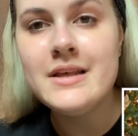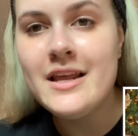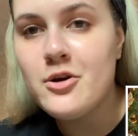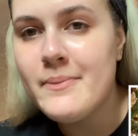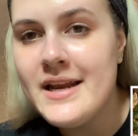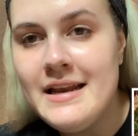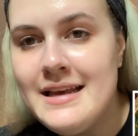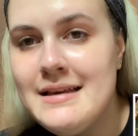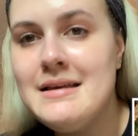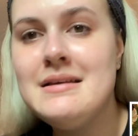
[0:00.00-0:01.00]

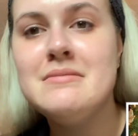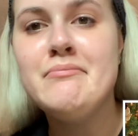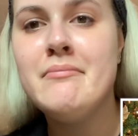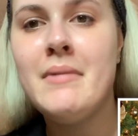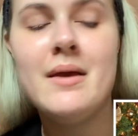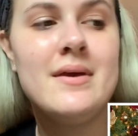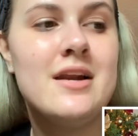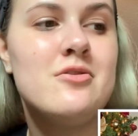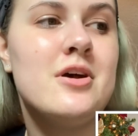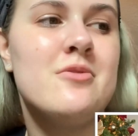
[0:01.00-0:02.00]
intermediate, maybe, I
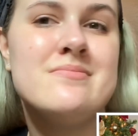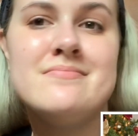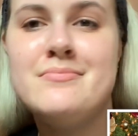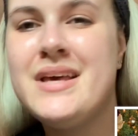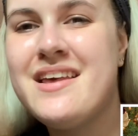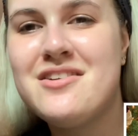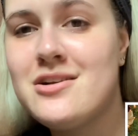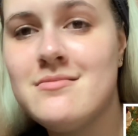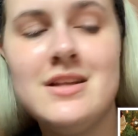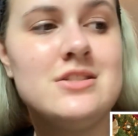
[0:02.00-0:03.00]
don't know,
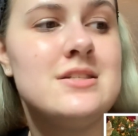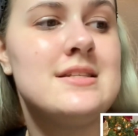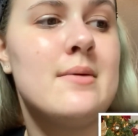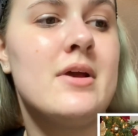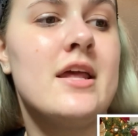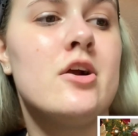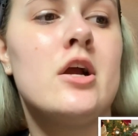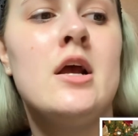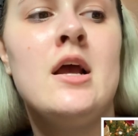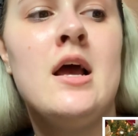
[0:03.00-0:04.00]
beginner, let's just say beginner.
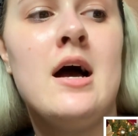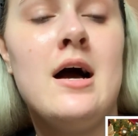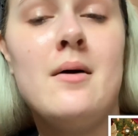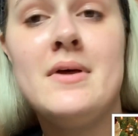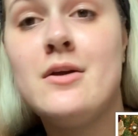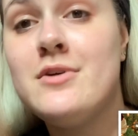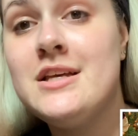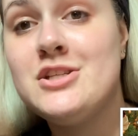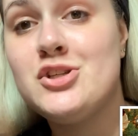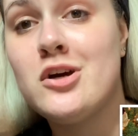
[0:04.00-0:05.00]
And I
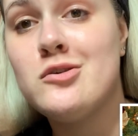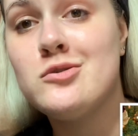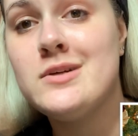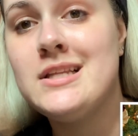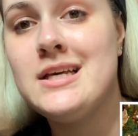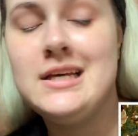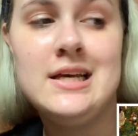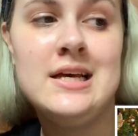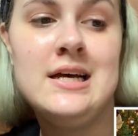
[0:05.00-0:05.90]
really struggled with it.